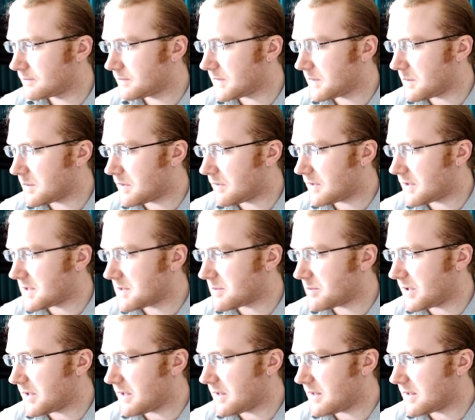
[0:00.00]
I mean, if I just
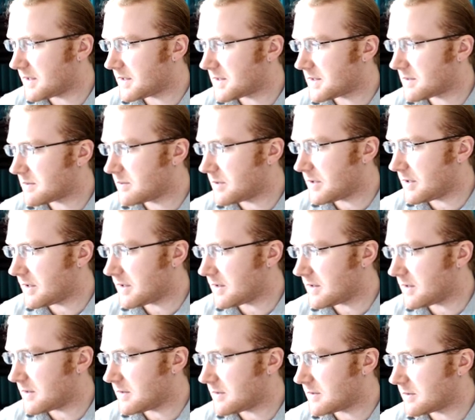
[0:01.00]
play this, what are you gonna
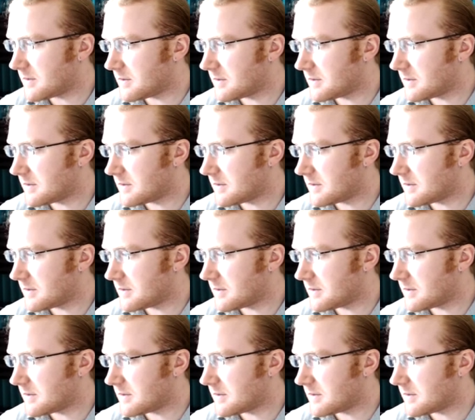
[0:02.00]
do?